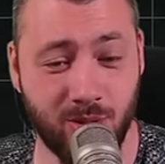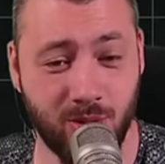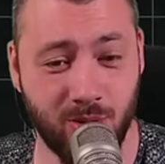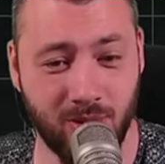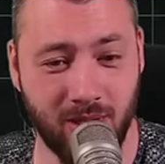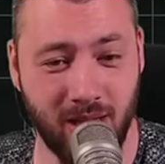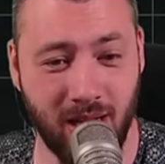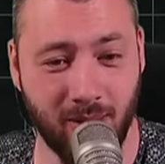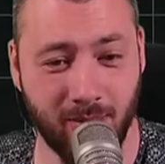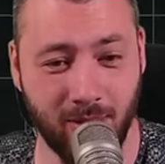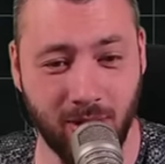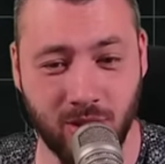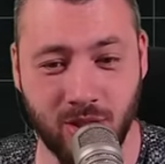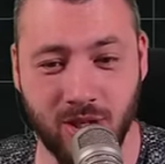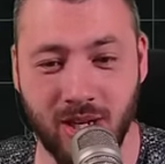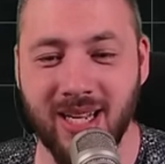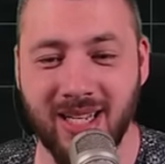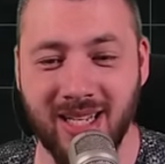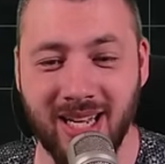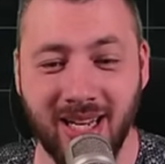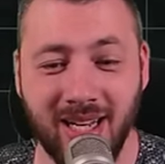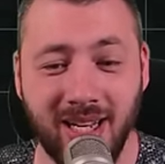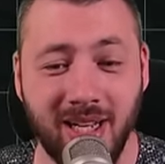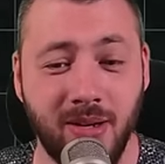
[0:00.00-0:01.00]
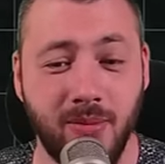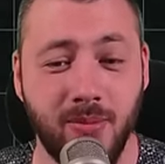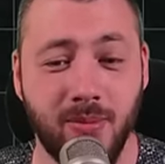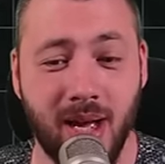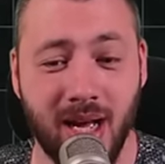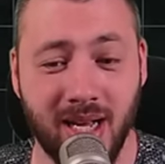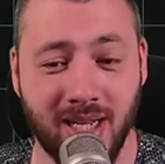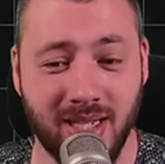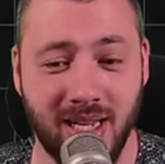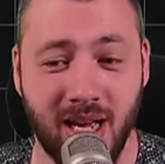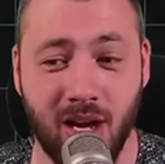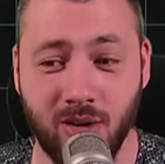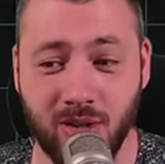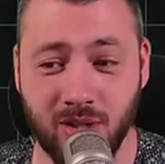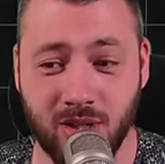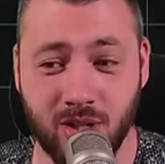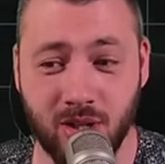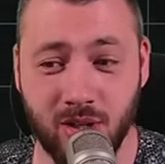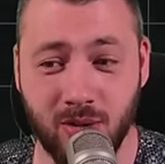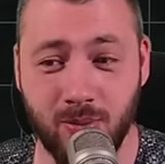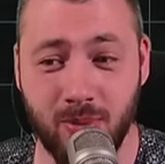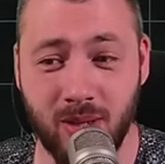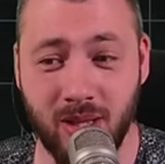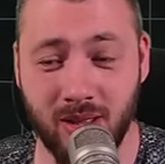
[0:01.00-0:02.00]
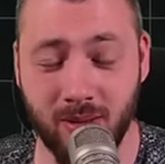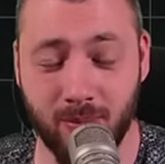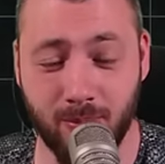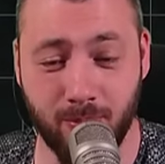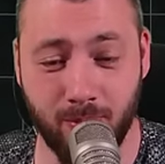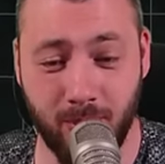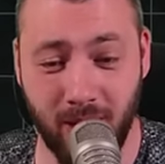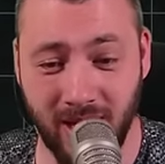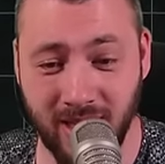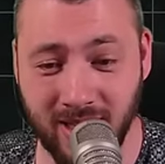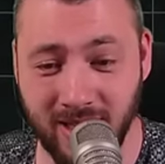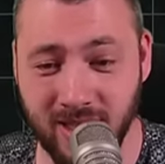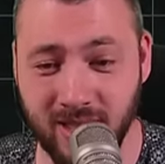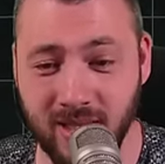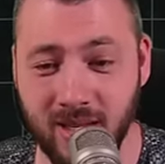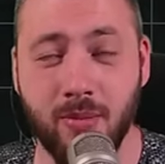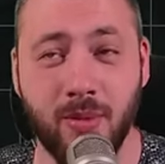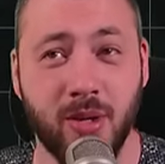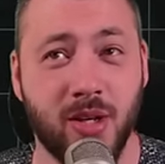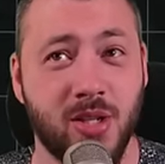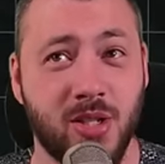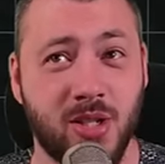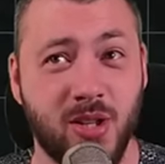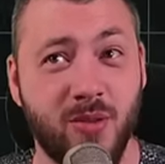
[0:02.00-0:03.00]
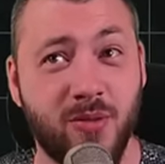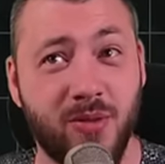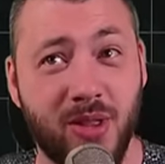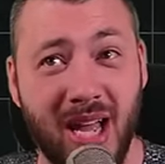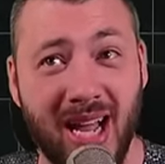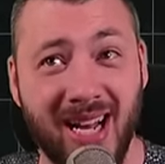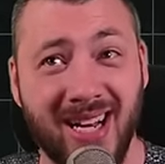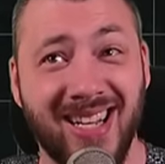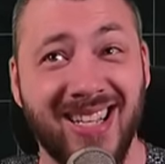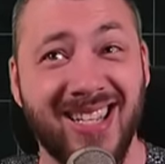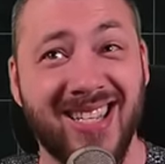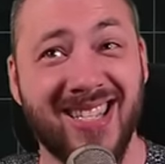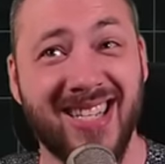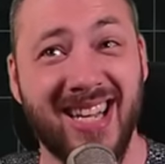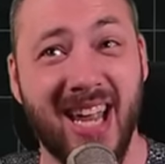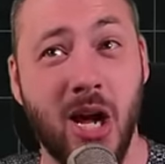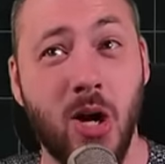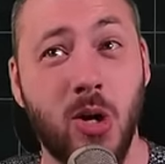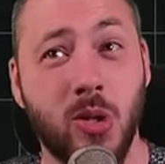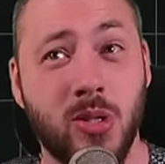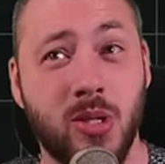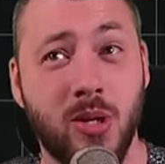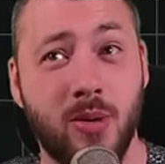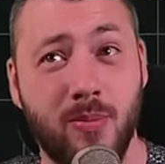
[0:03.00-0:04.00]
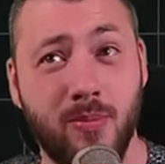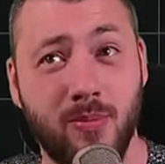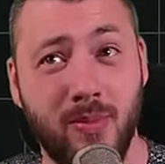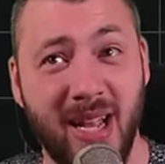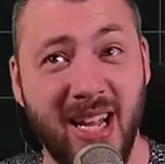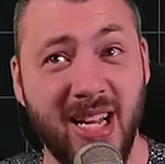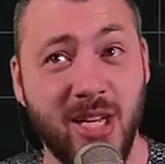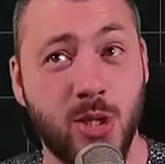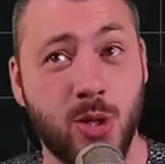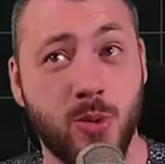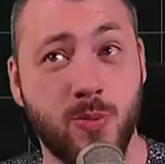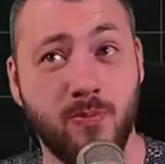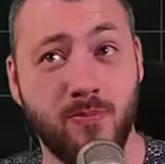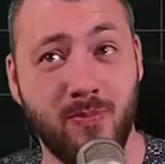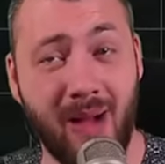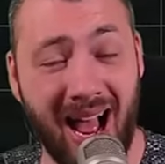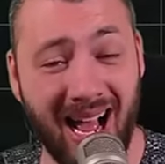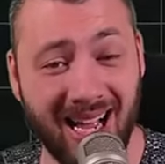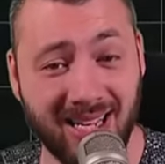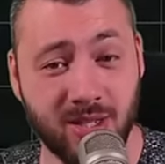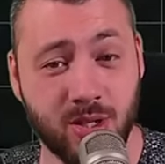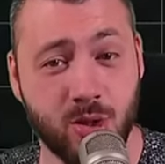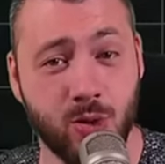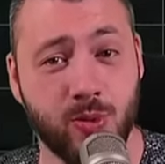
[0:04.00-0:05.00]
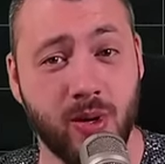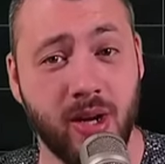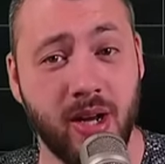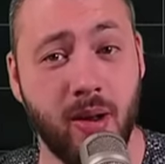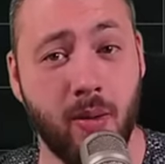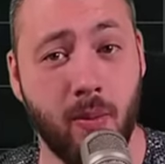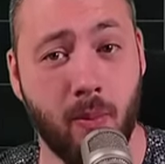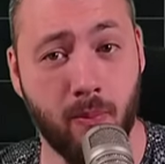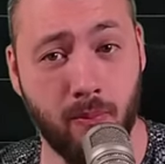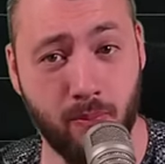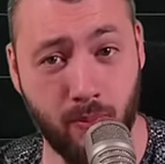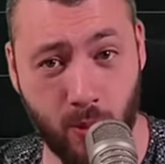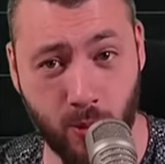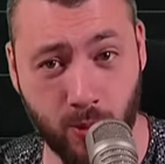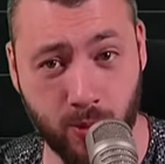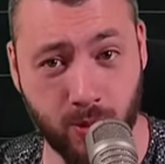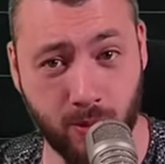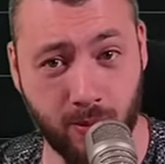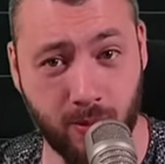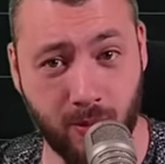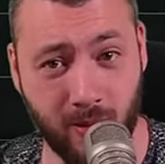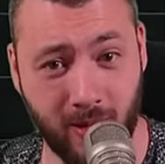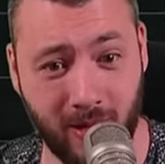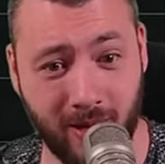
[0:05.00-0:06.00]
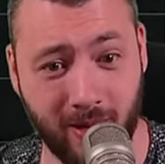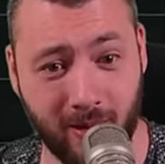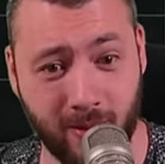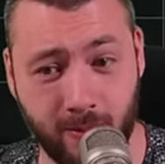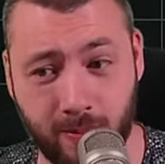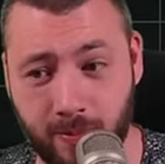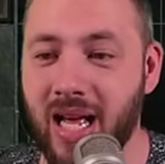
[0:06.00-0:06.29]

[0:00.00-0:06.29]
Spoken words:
your damage? Technically, max out is going to be the best because of that skeletal mage mastery multiplier.